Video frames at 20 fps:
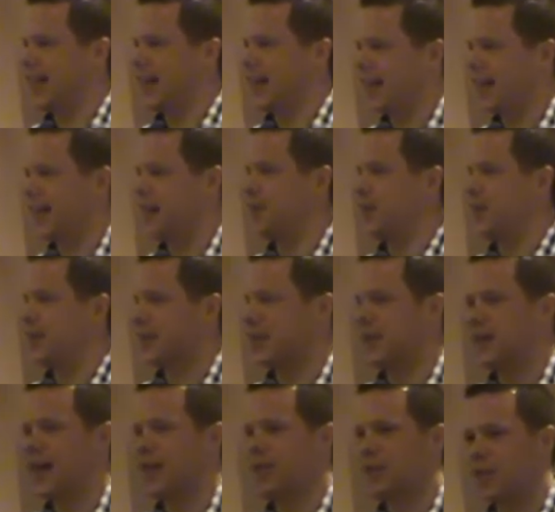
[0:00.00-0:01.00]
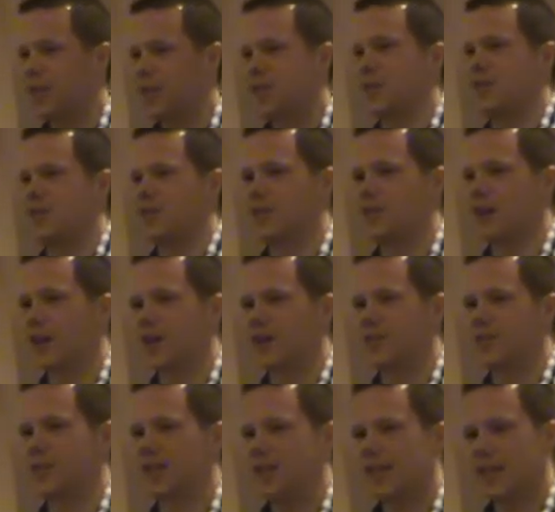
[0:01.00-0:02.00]
And that enriches your
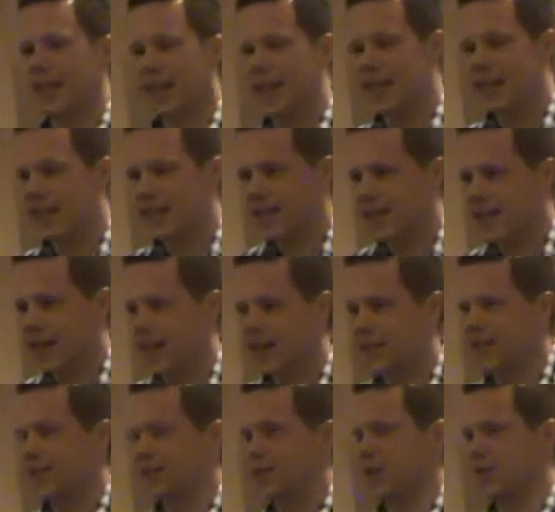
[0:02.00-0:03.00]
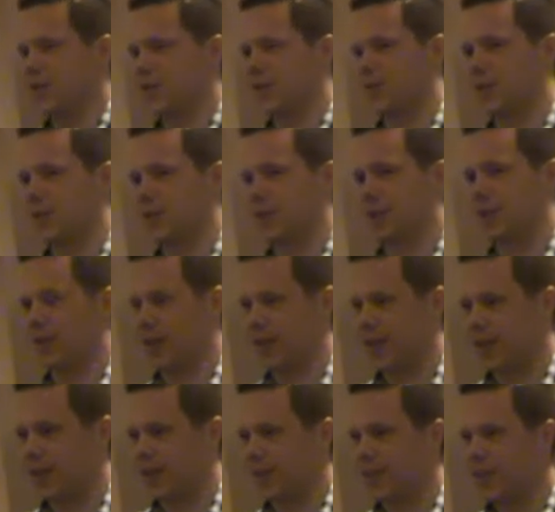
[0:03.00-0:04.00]
lives, and that is the most important thing.